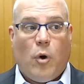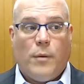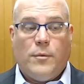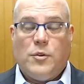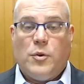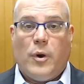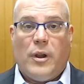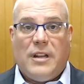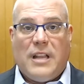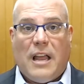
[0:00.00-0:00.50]
to
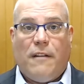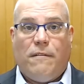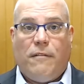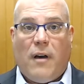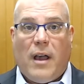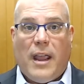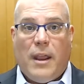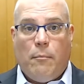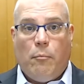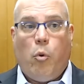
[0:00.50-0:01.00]
identify
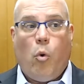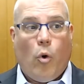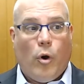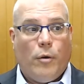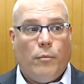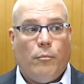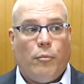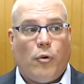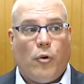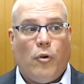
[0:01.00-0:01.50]

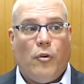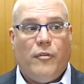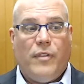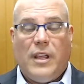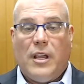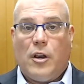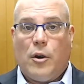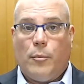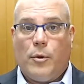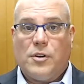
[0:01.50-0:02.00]
important Peruvian
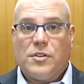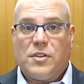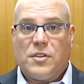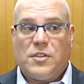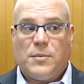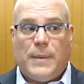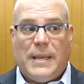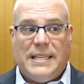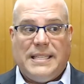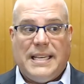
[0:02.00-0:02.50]
commercial
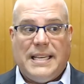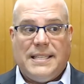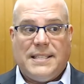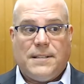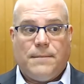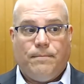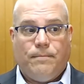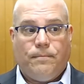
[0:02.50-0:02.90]
species,